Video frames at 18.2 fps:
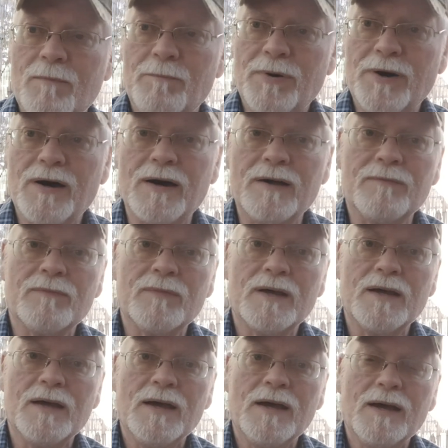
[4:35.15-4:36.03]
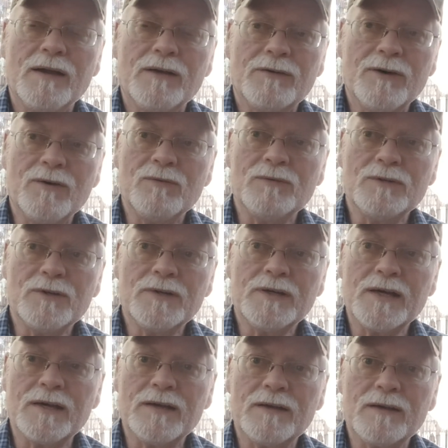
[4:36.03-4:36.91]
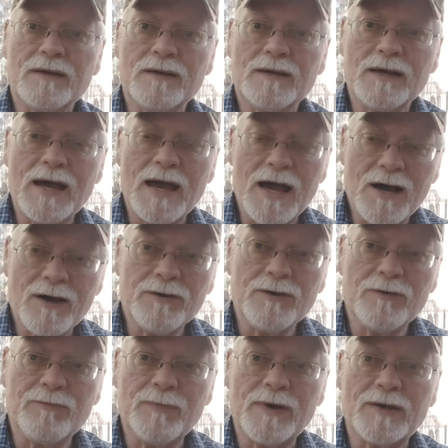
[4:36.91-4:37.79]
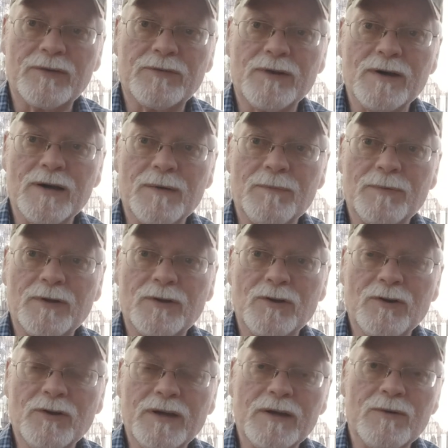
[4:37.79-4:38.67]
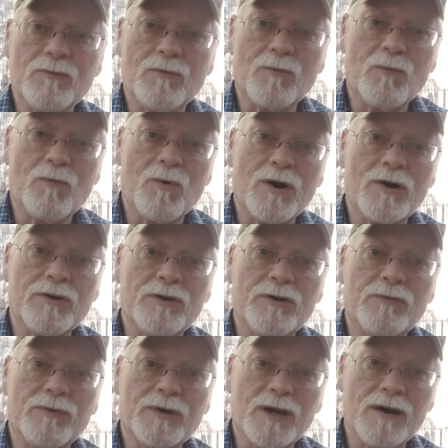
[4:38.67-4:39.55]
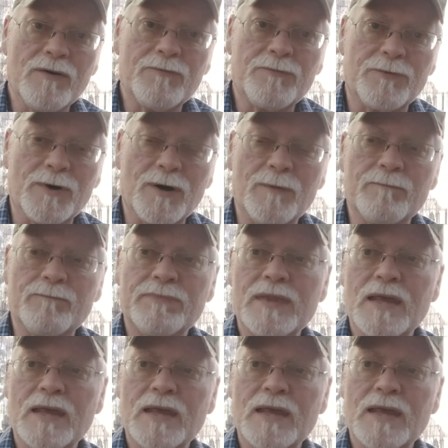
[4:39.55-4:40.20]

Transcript: But don't look at how you've messed up. Look at where you've come from,